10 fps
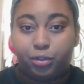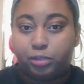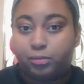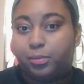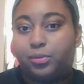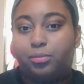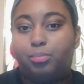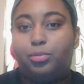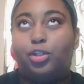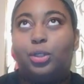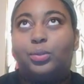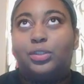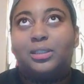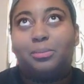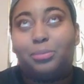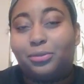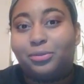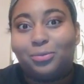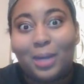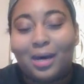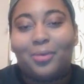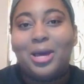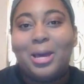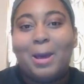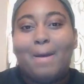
noticeable. Wow.